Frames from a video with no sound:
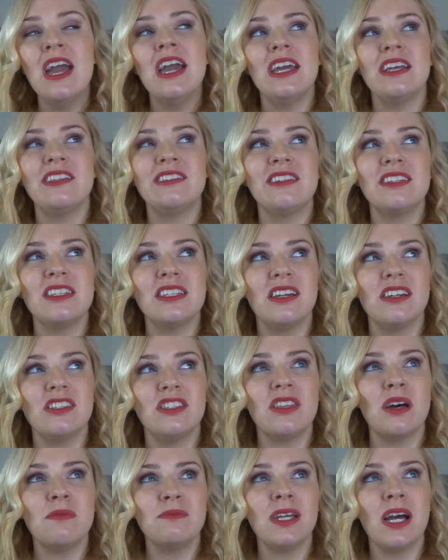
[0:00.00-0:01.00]
it
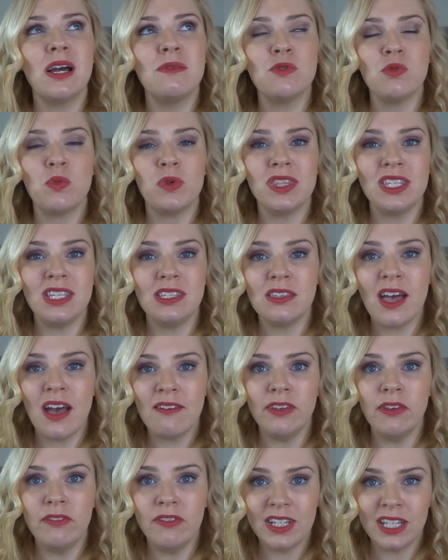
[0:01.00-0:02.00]
sometimes with these
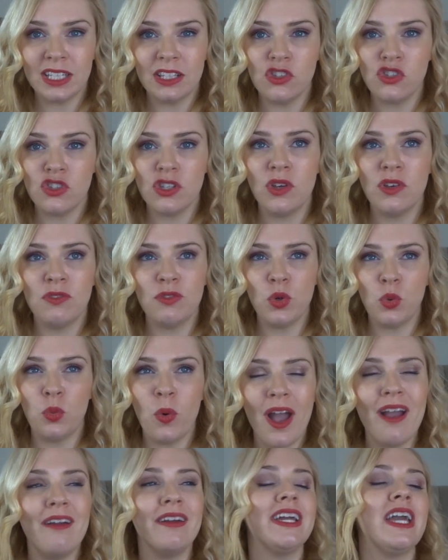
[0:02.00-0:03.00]
heavy vanillas, if you're
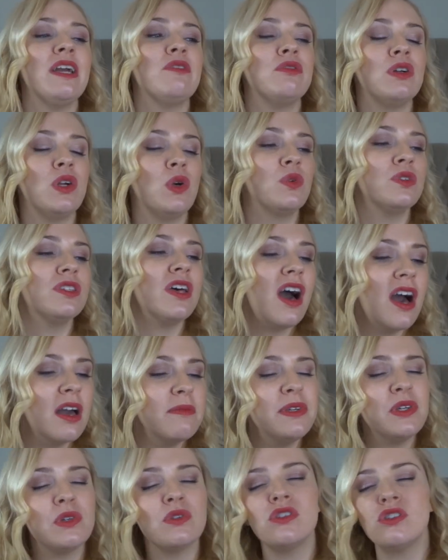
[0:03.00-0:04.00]
wearing it for a long time,
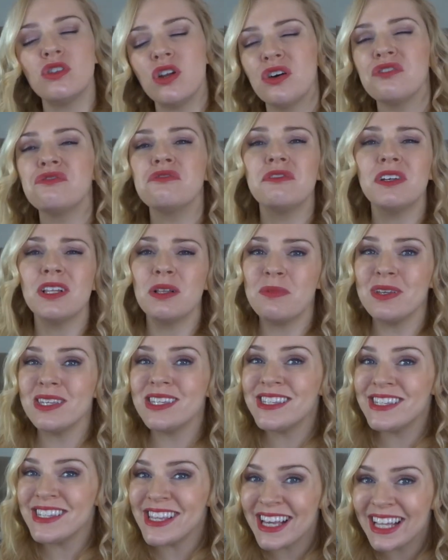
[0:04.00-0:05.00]
you can start to feel a bit
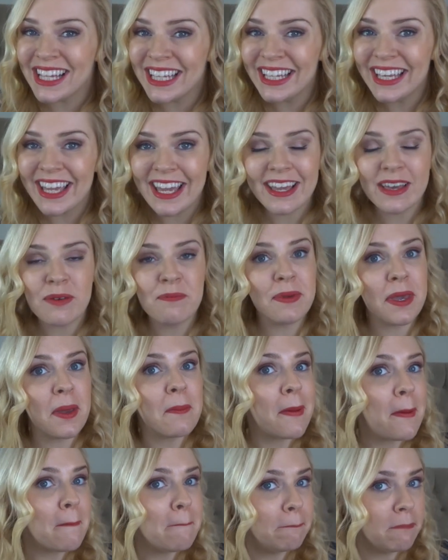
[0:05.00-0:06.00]
sickly. It can be a
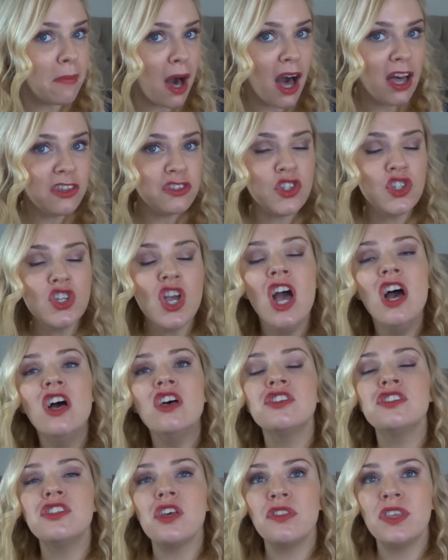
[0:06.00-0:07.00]
bit much.
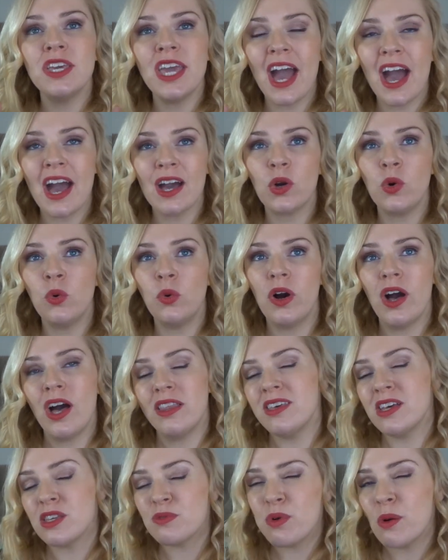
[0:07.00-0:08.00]
So the Aqua, and
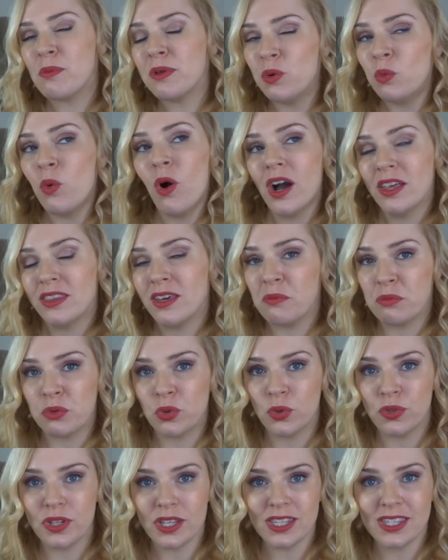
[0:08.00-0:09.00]
that's probably why they
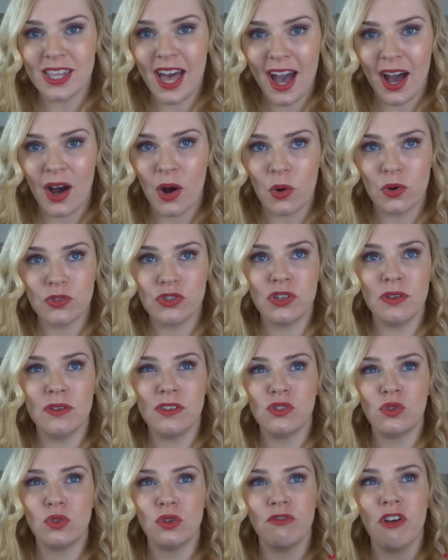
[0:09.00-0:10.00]
brought this out, to
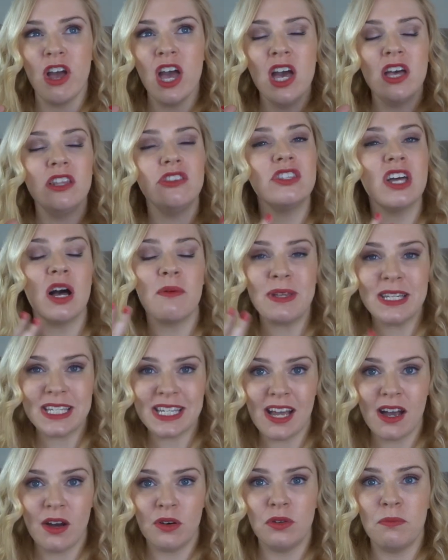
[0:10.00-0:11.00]
sort of dumb it
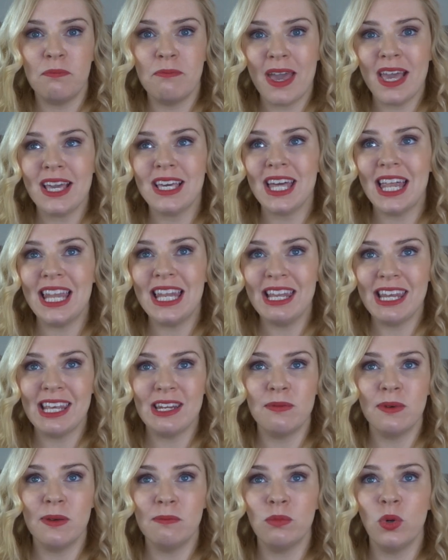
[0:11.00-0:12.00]
down and make it a
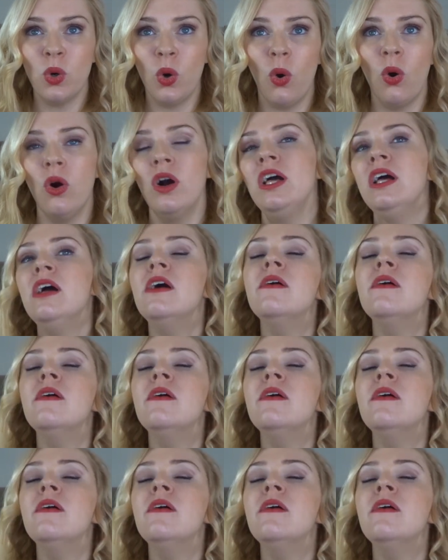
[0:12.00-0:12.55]
little bit more,